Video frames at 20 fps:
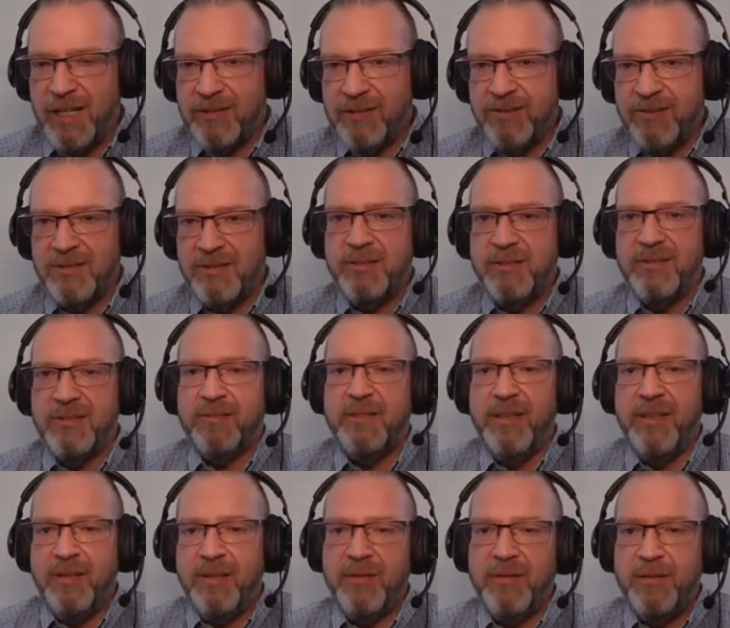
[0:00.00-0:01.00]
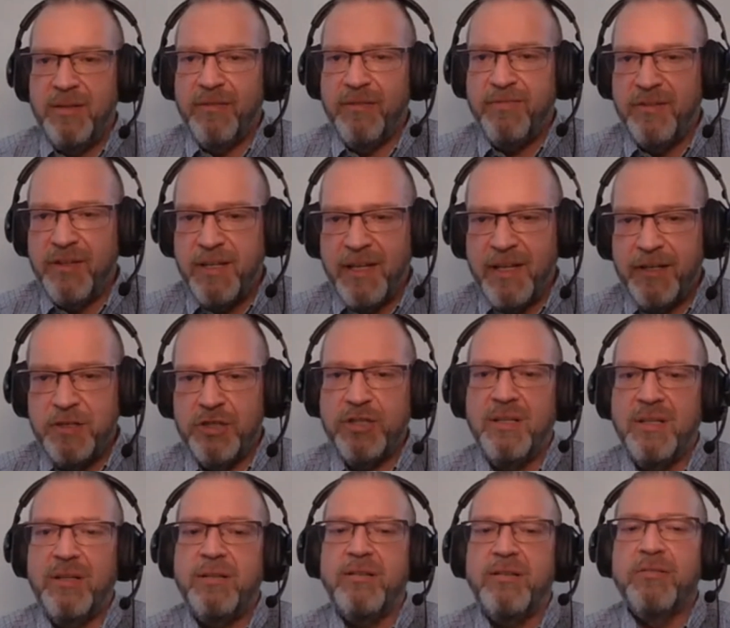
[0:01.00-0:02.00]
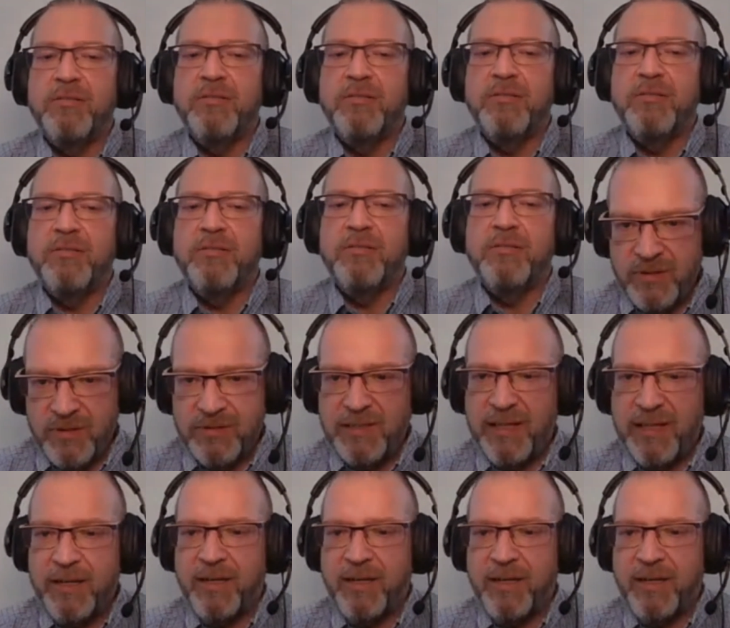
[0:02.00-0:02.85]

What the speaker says: results that in a financial resource,